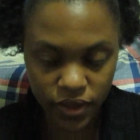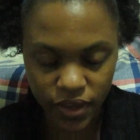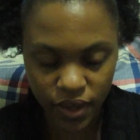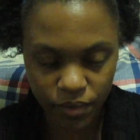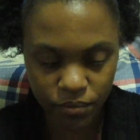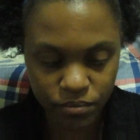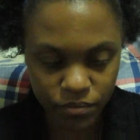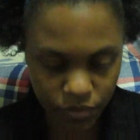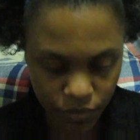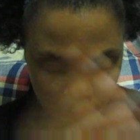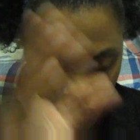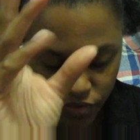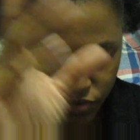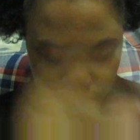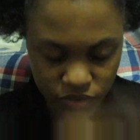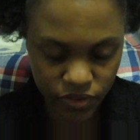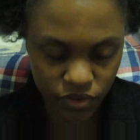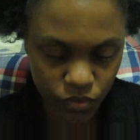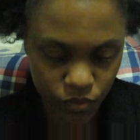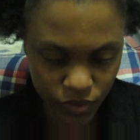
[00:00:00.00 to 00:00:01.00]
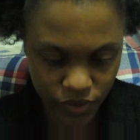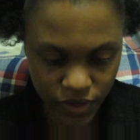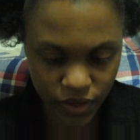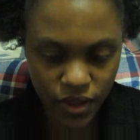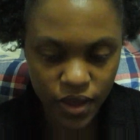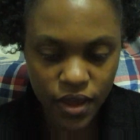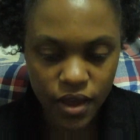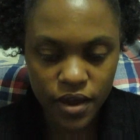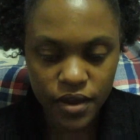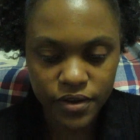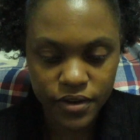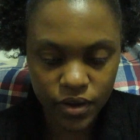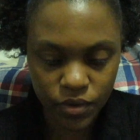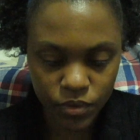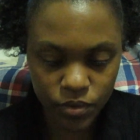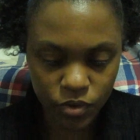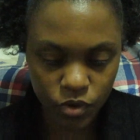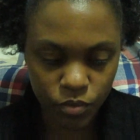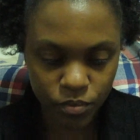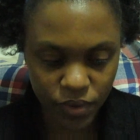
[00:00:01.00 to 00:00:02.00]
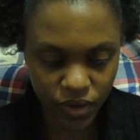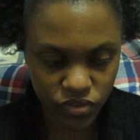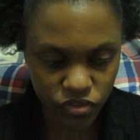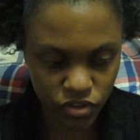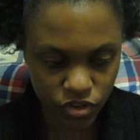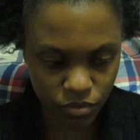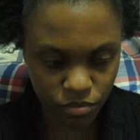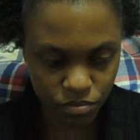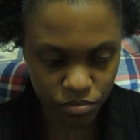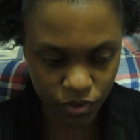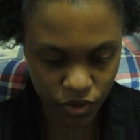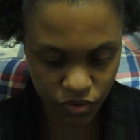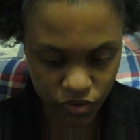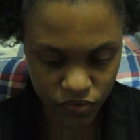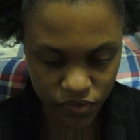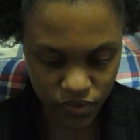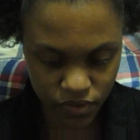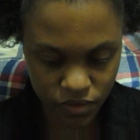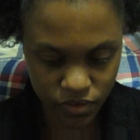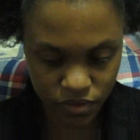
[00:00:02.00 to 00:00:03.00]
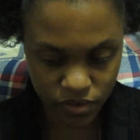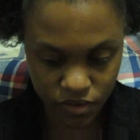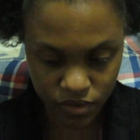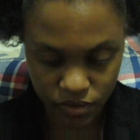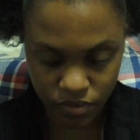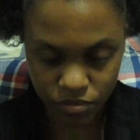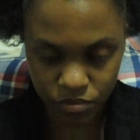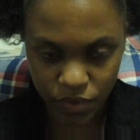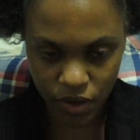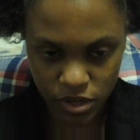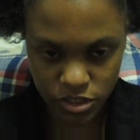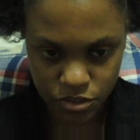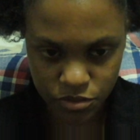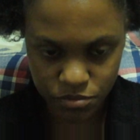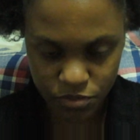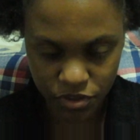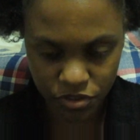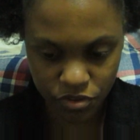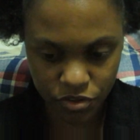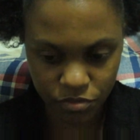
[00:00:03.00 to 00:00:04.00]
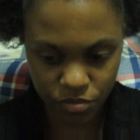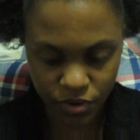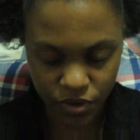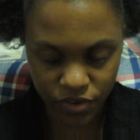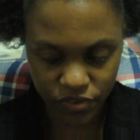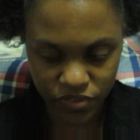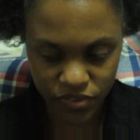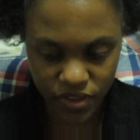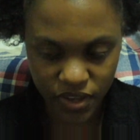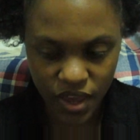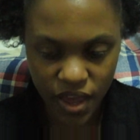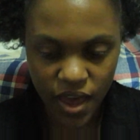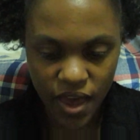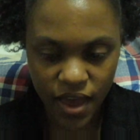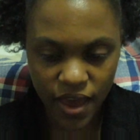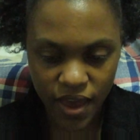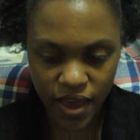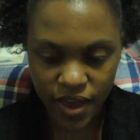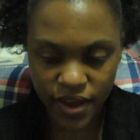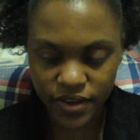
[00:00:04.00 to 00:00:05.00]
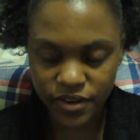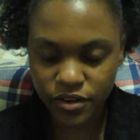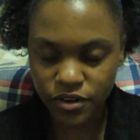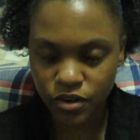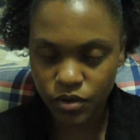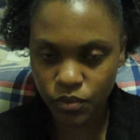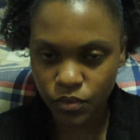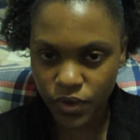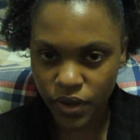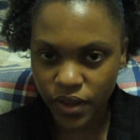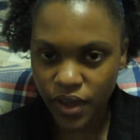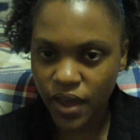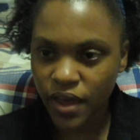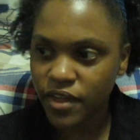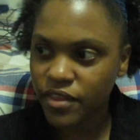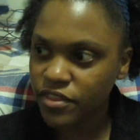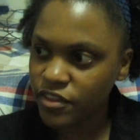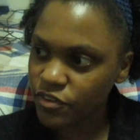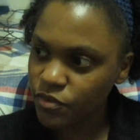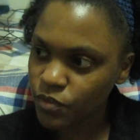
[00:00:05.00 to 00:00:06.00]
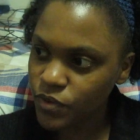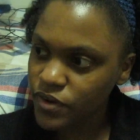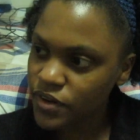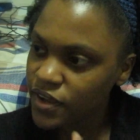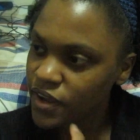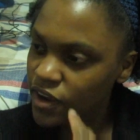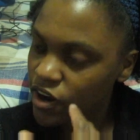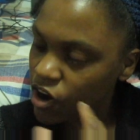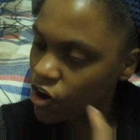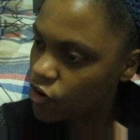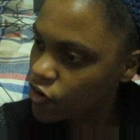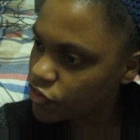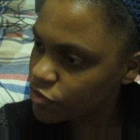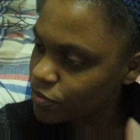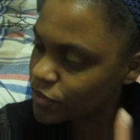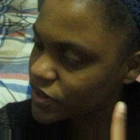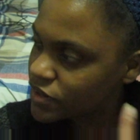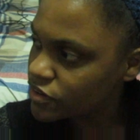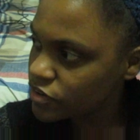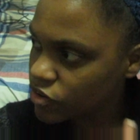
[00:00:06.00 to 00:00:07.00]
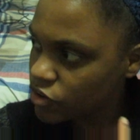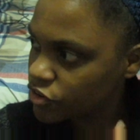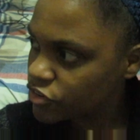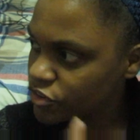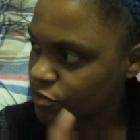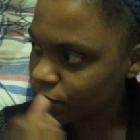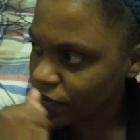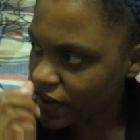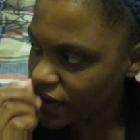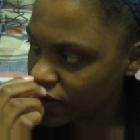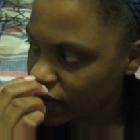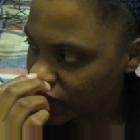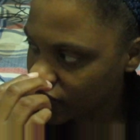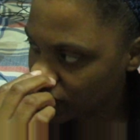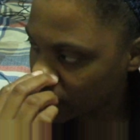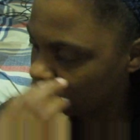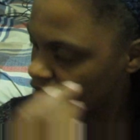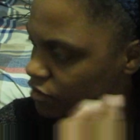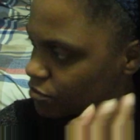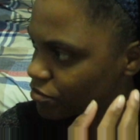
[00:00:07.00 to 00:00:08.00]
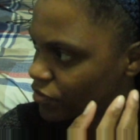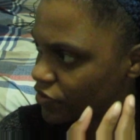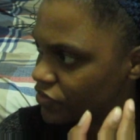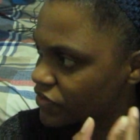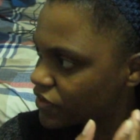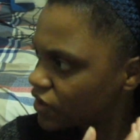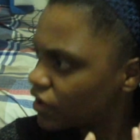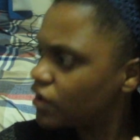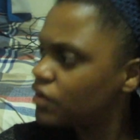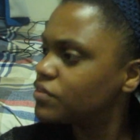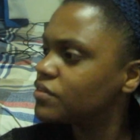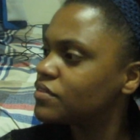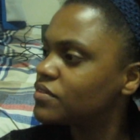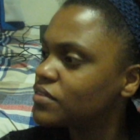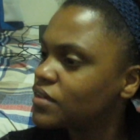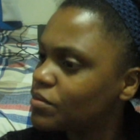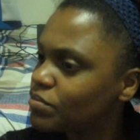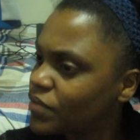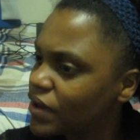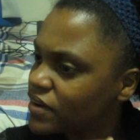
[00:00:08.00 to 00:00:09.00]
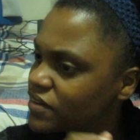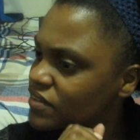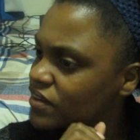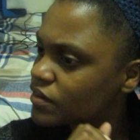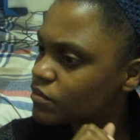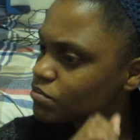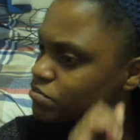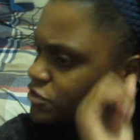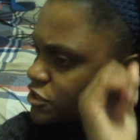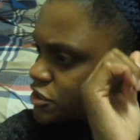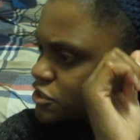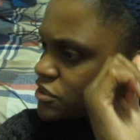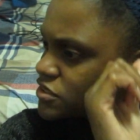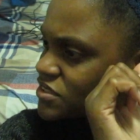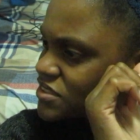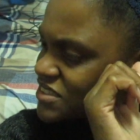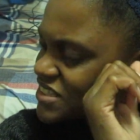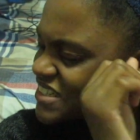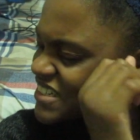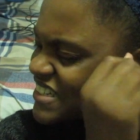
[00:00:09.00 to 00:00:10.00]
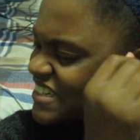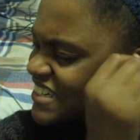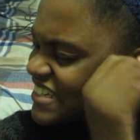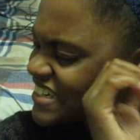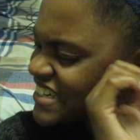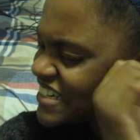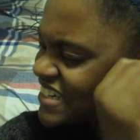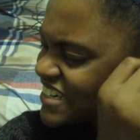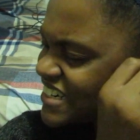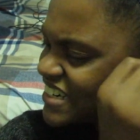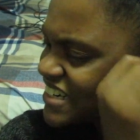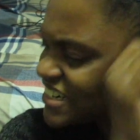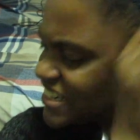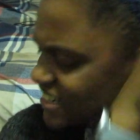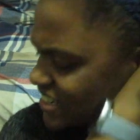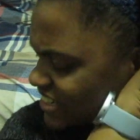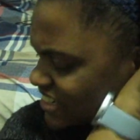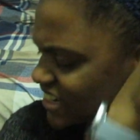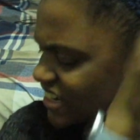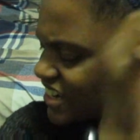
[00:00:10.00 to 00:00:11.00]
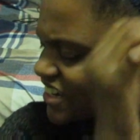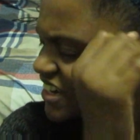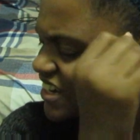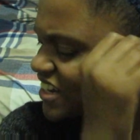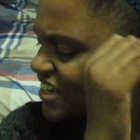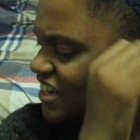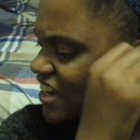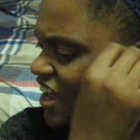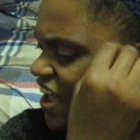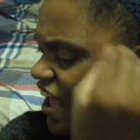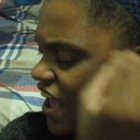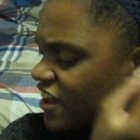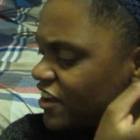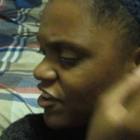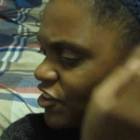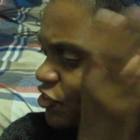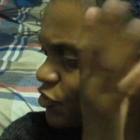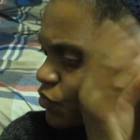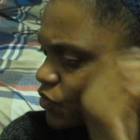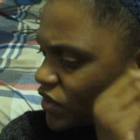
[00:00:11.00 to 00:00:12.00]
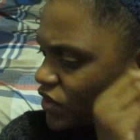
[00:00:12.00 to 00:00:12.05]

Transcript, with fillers: Uh, okay, yeah, piercing, that's one again. Now we're going back to the piercing and the actual method of piercing. And you know what? This one hurts, but then it hurts so bad. Like, I could bear's like, oh, this is not bad. It's like, psh, like, ah, uh, okay.